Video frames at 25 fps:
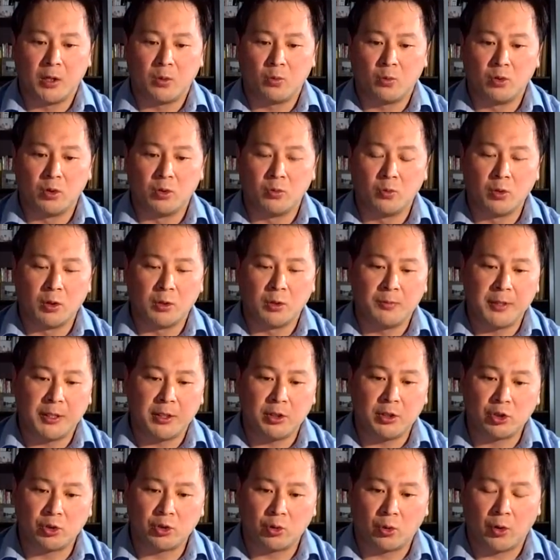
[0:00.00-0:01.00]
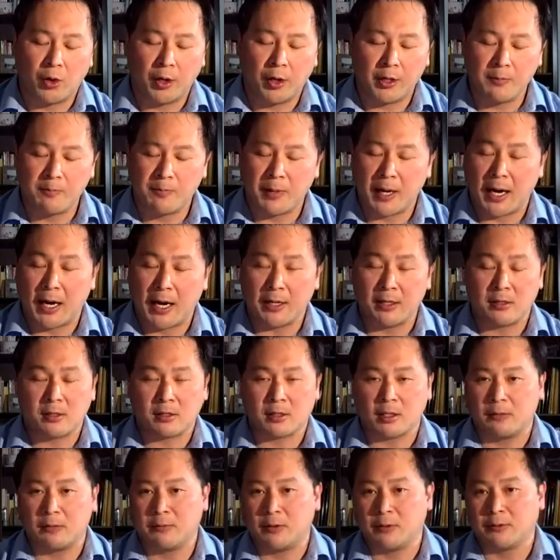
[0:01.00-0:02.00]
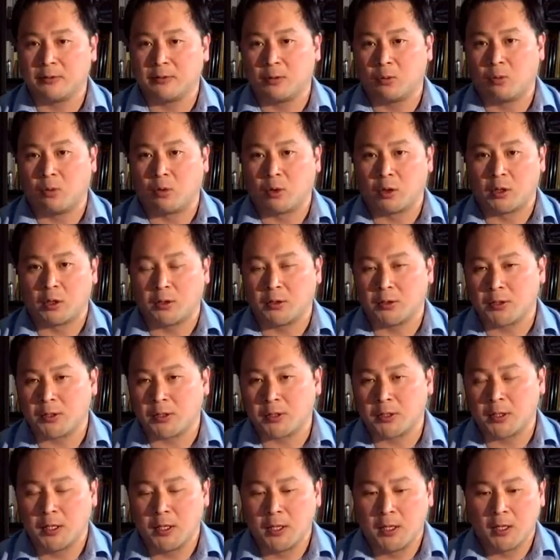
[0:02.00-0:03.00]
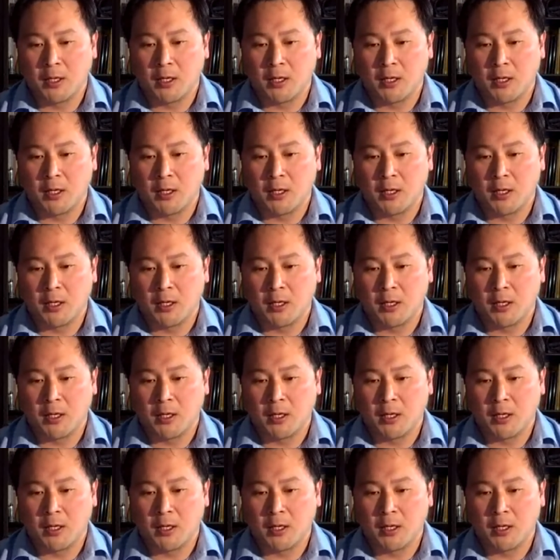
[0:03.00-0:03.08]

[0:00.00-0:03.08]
we will be joined by some of the world's